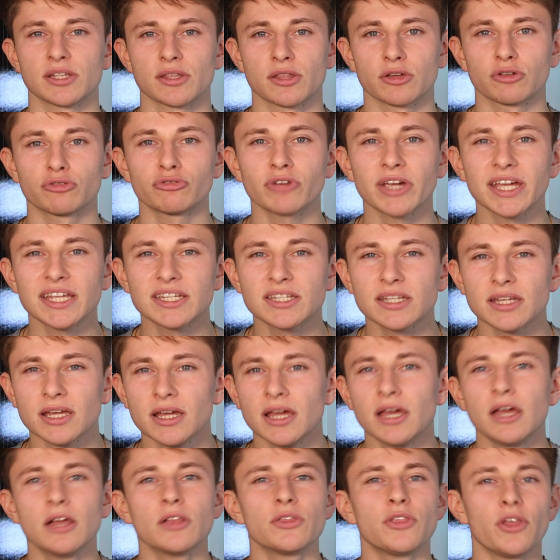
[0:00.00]
to the grid,
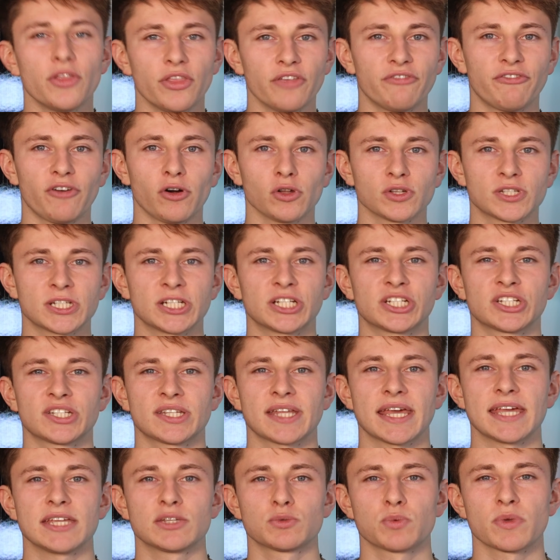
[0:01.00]
that the voltage
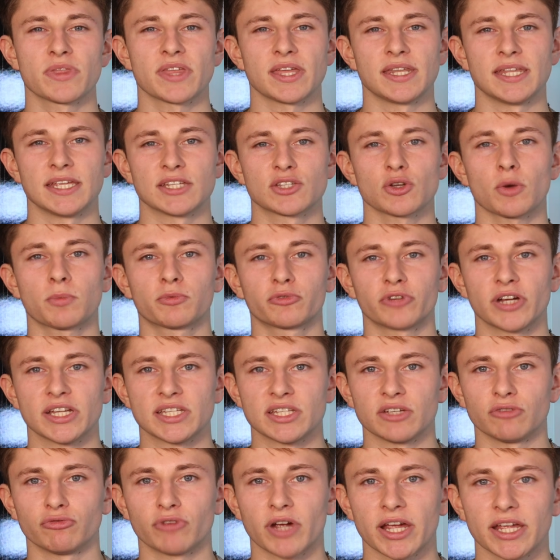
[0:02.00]
stays within its
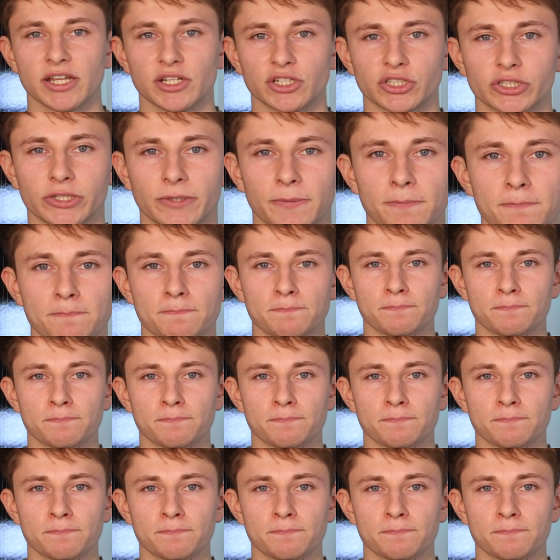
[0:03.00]
operating range.